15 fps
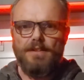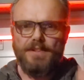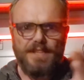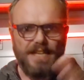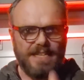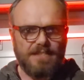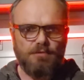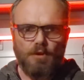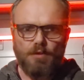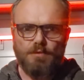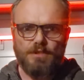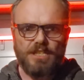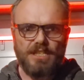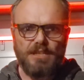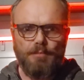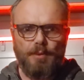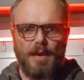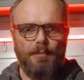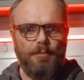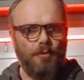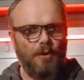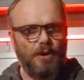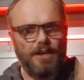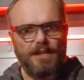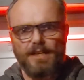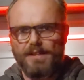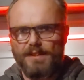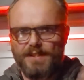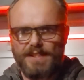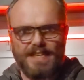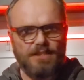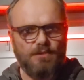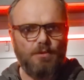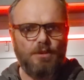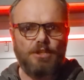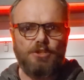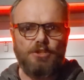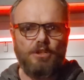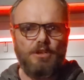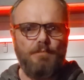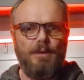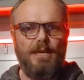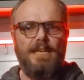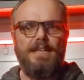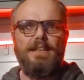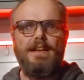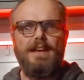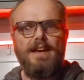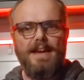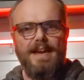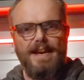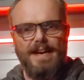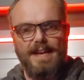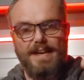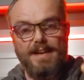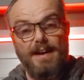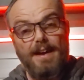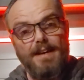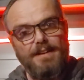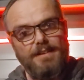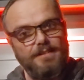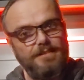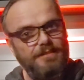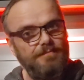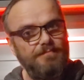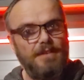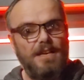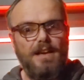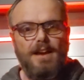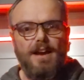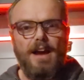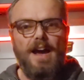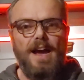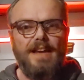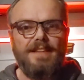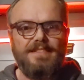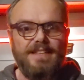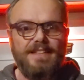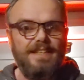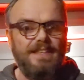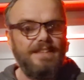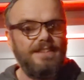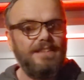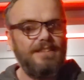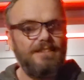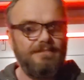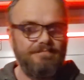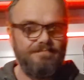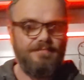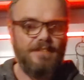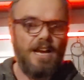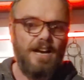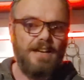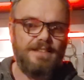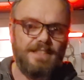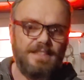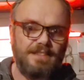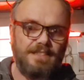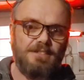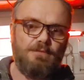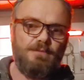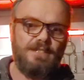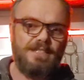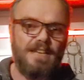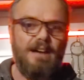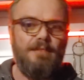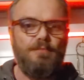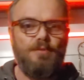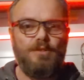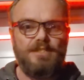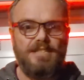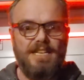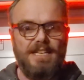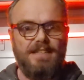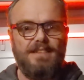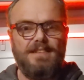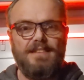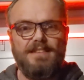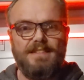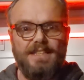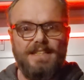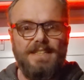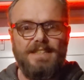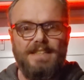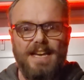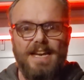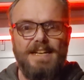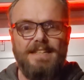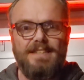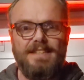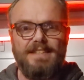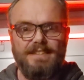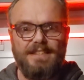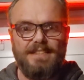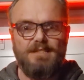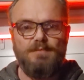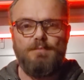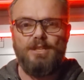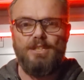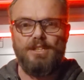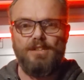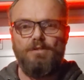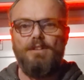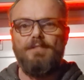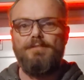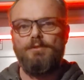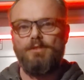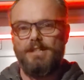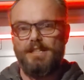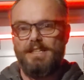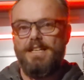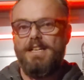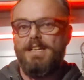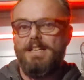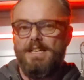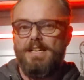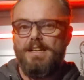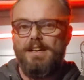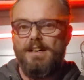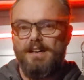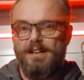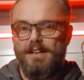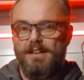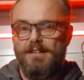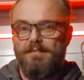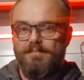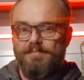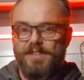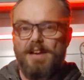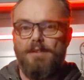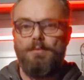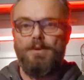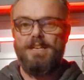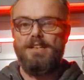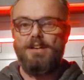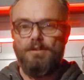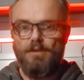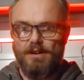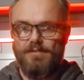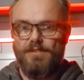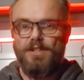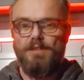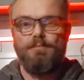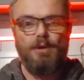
That's what was in the paperwork. That's what it should have been. And I think this one's got more teeth than anything that's been to court for it that we know of in the